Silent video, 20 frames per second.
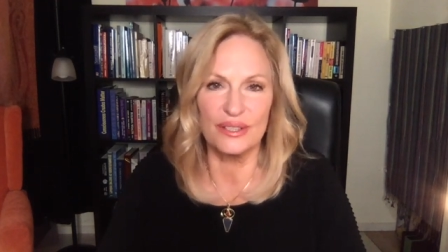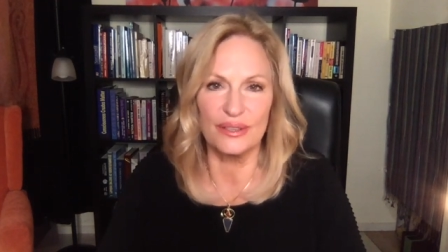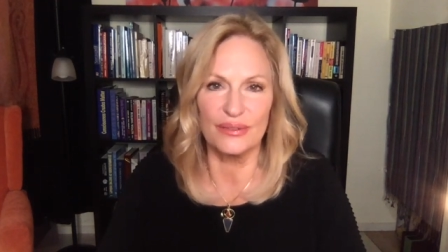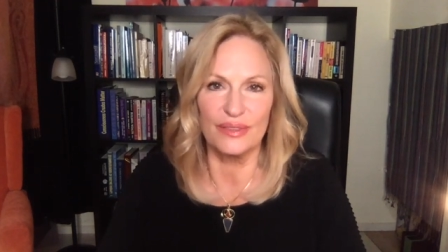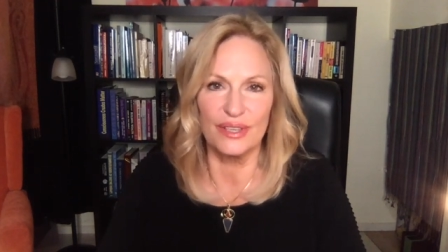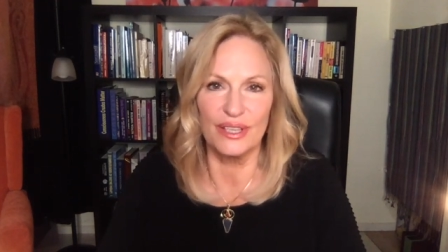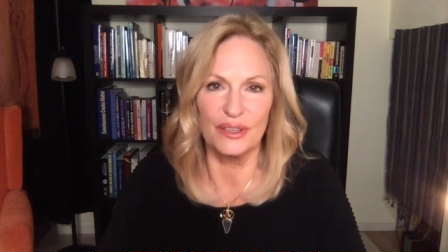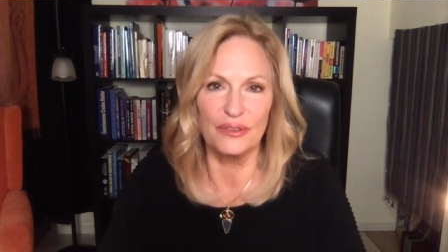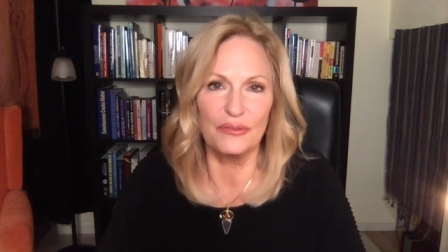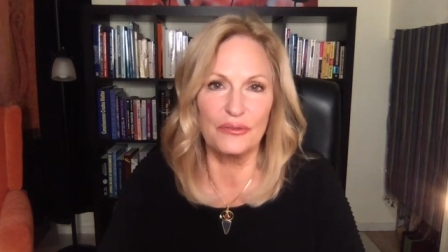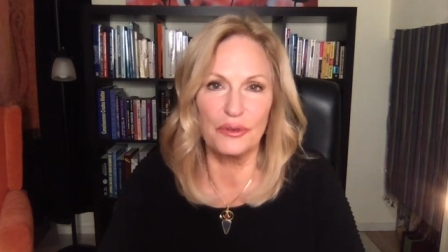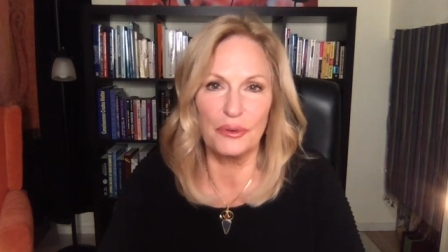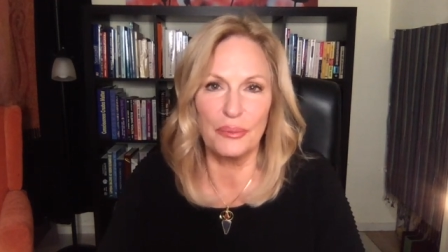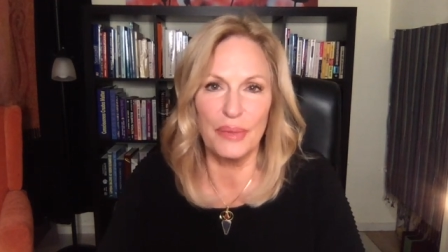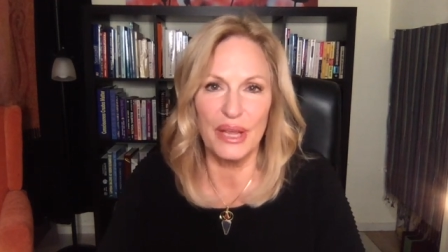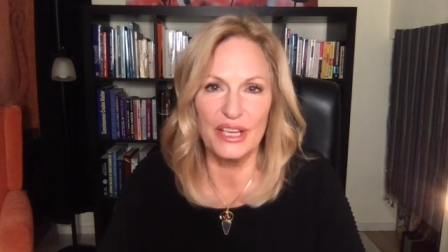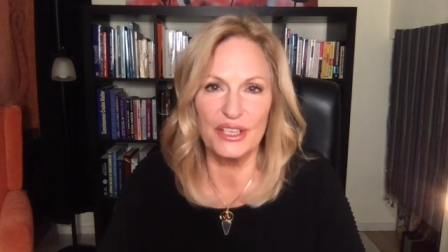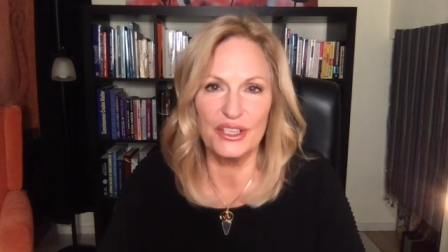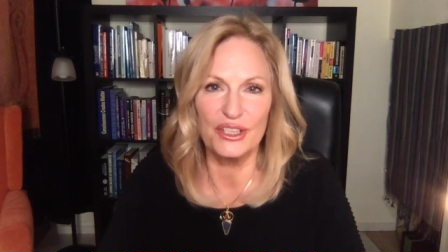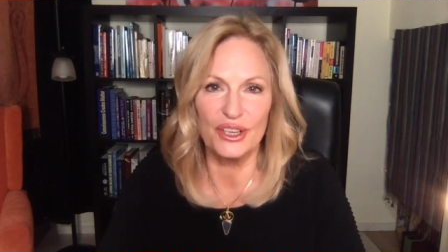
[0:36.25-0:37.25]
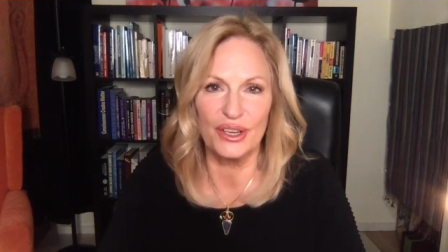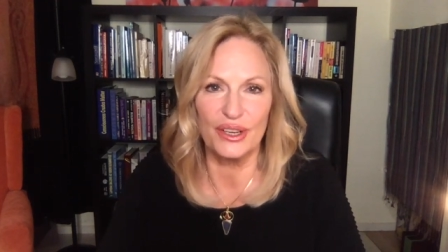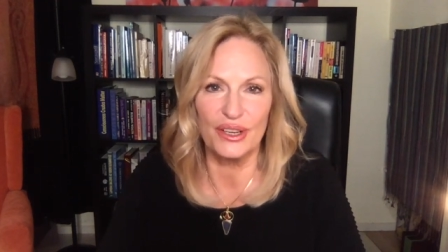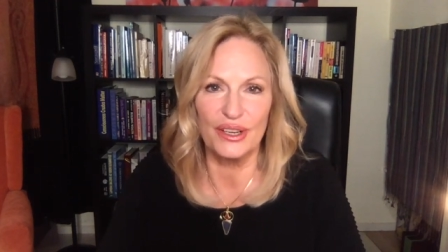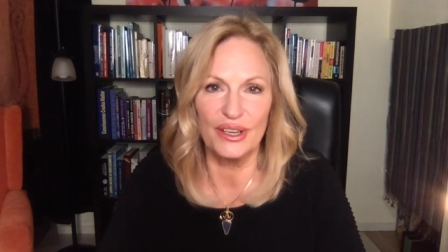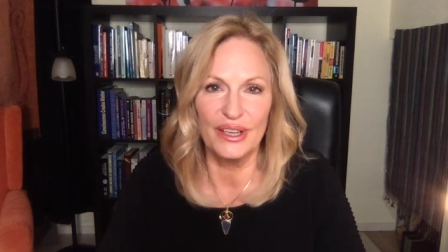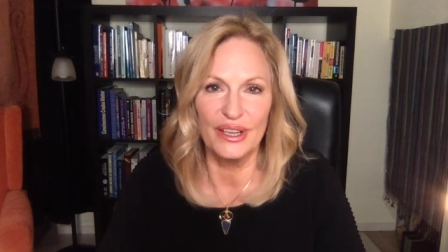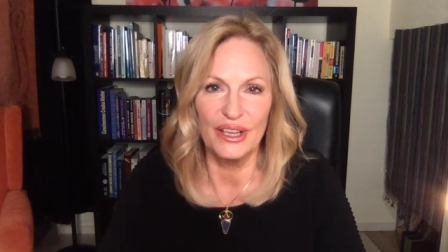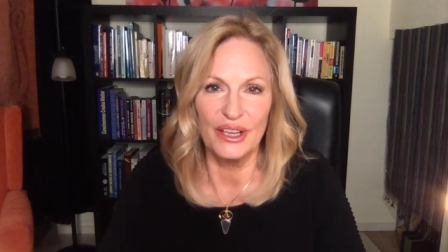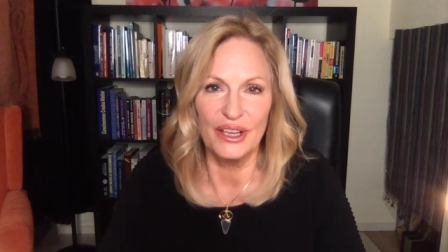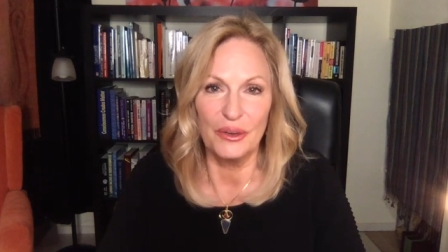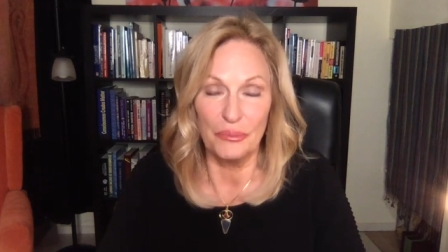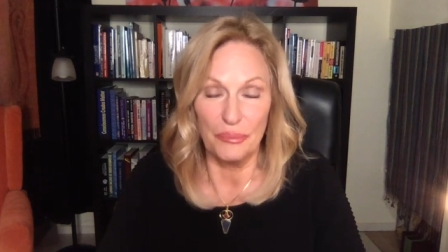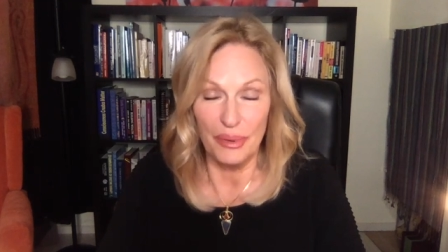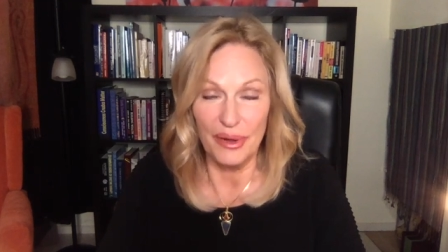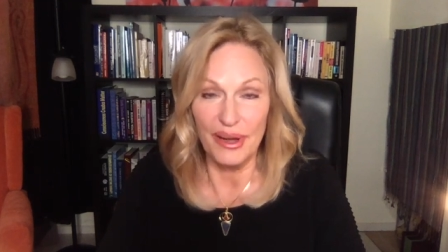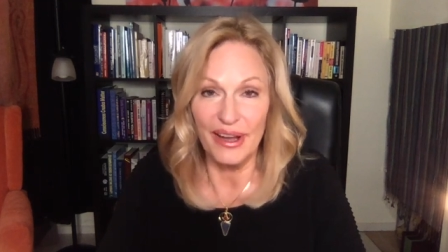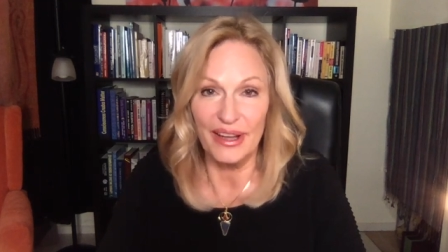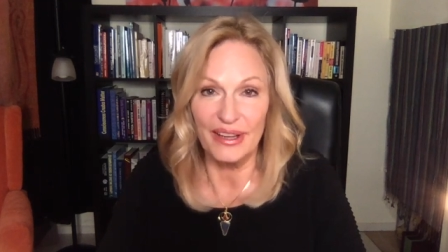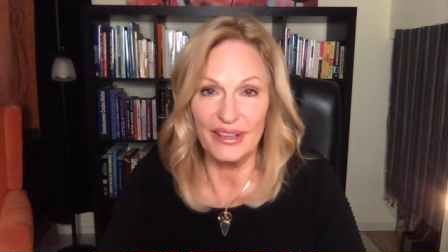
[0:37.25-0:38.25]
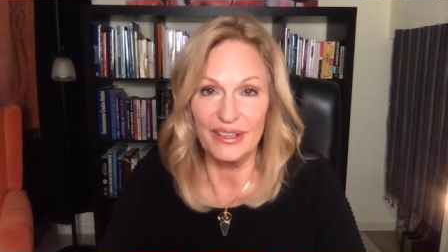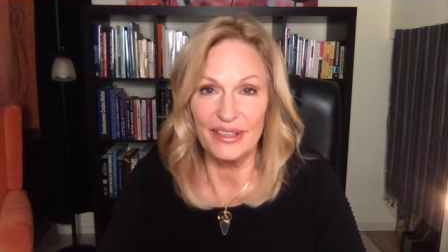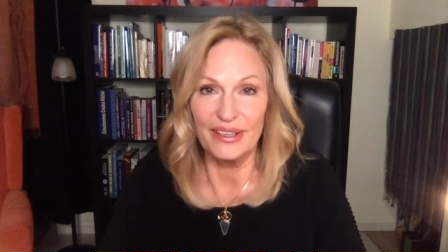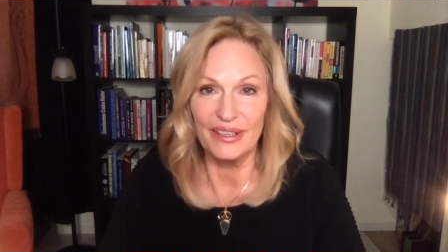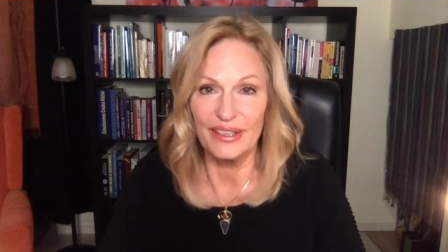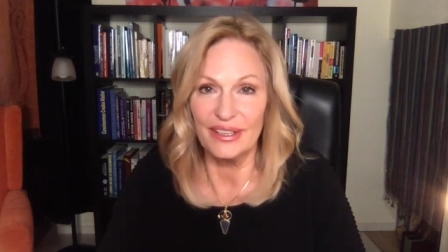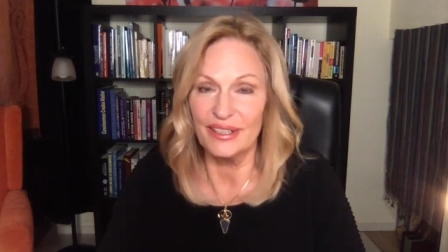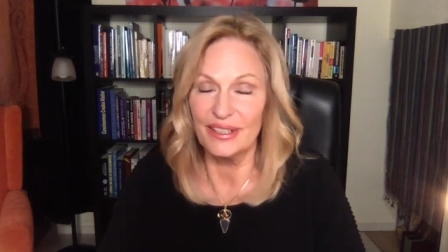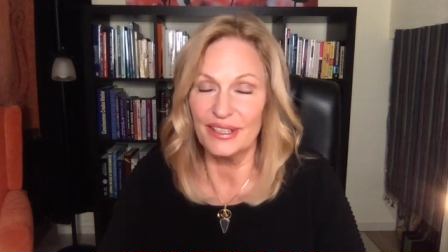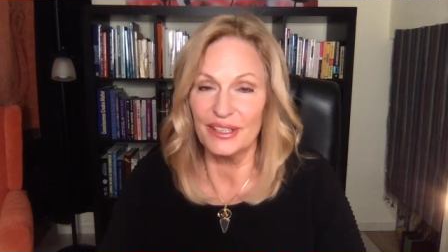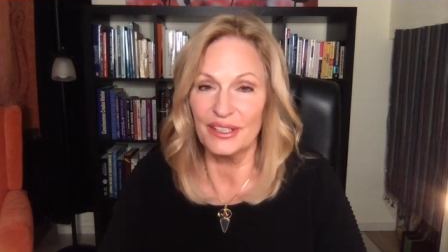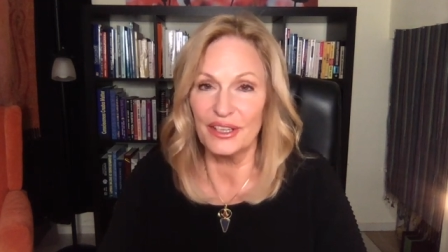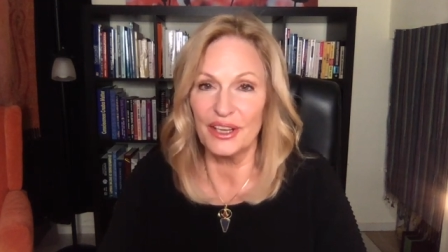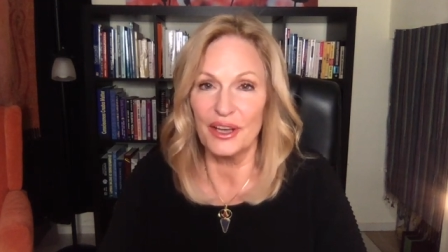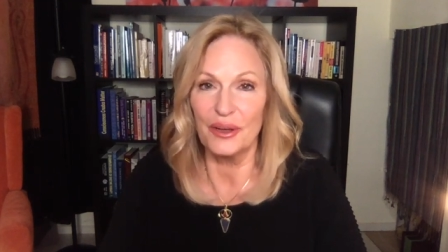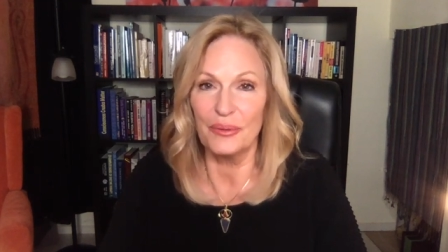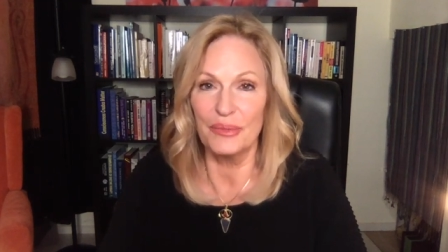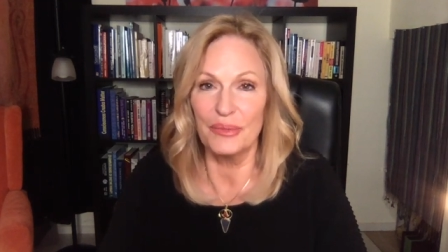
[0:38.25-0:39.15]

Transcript: of the information, but it didn't come